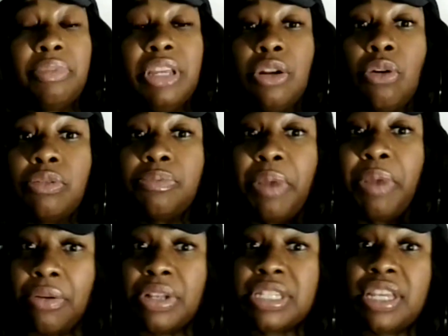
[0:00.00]
You know,
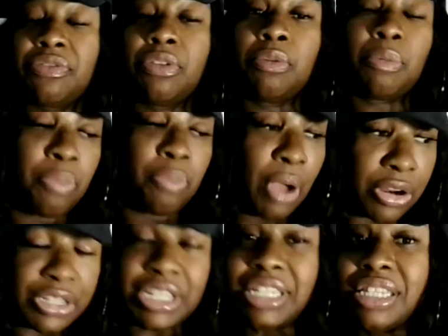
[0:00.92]
parents have
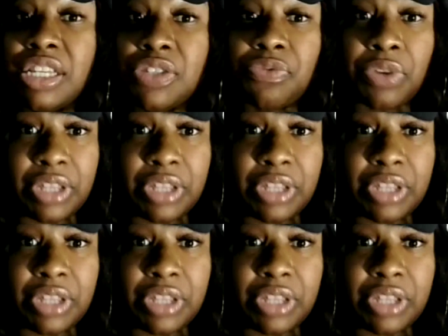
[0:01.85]
purchased this for